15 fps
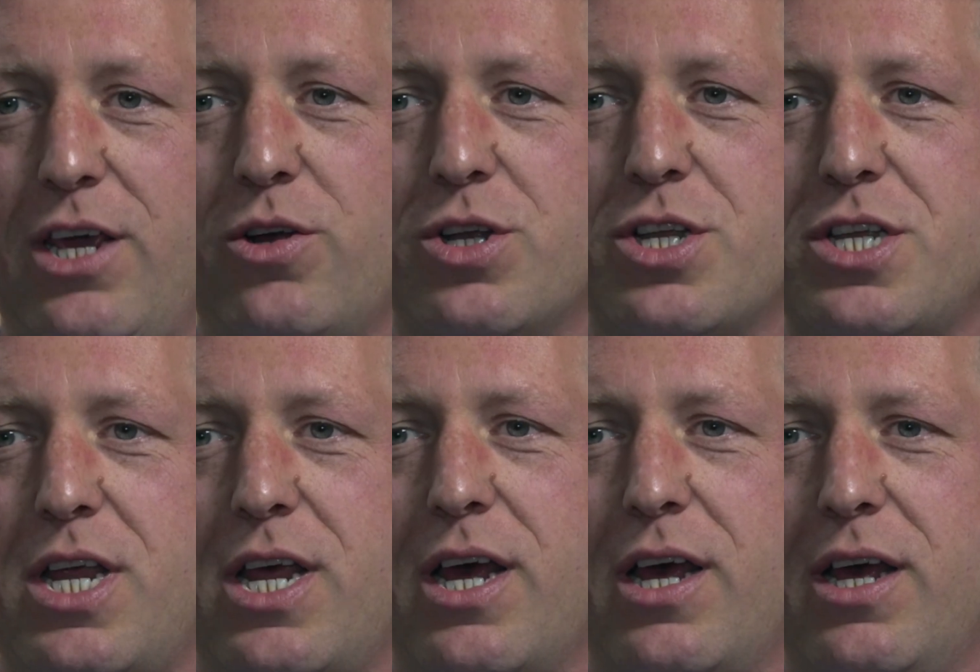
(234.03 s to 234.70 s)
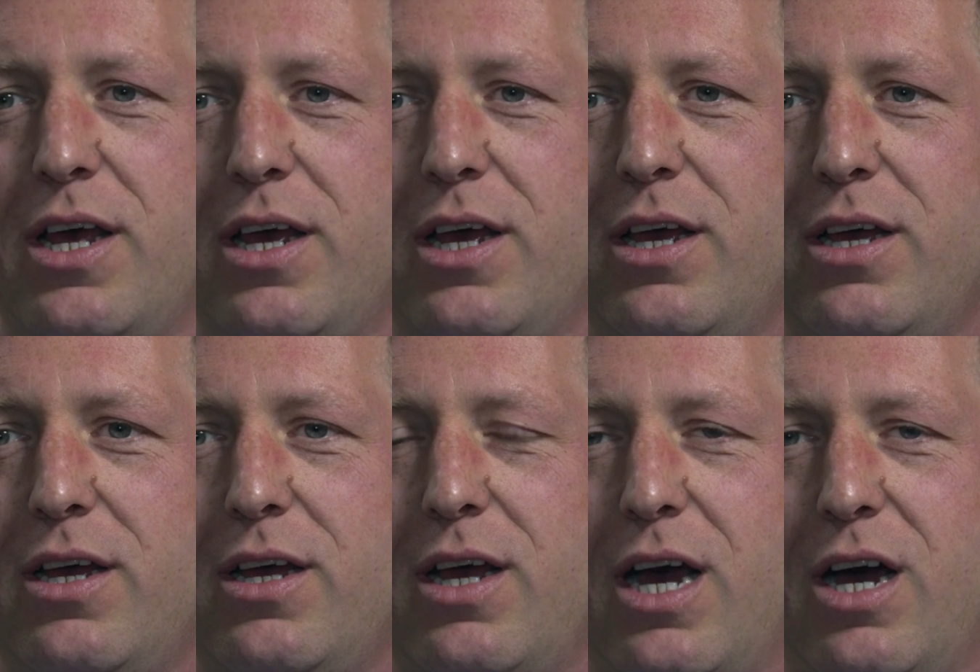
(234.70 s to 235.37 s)
he could see it,
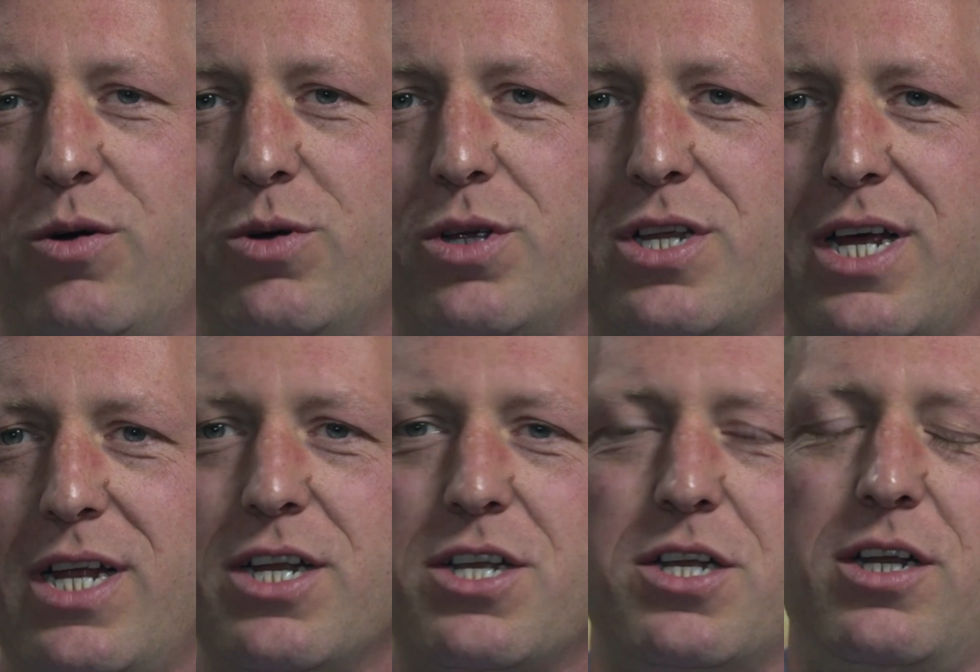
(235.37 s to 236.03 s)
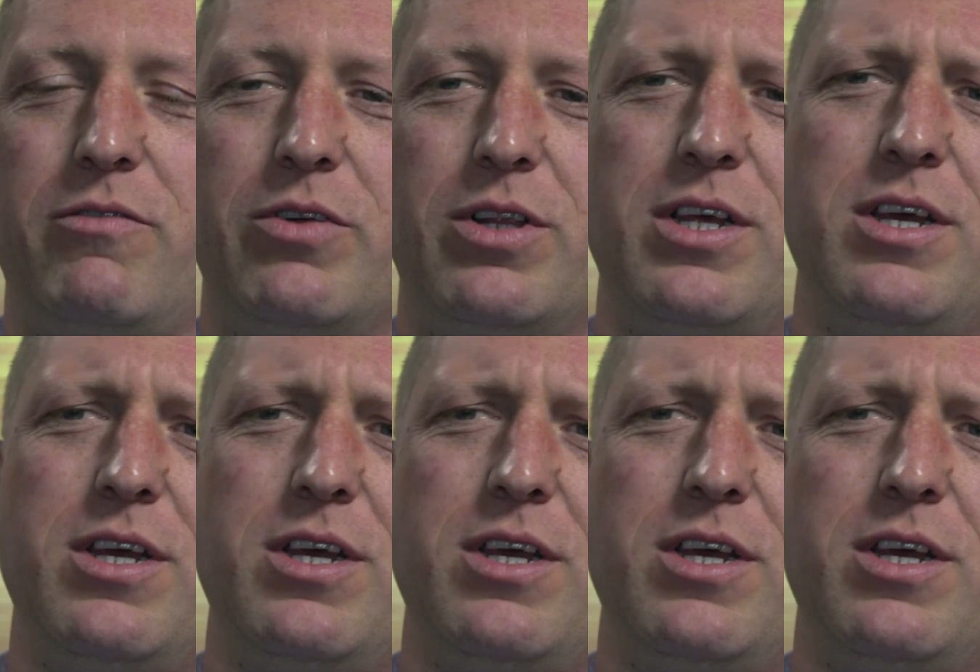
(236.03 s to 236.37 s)
I was instantly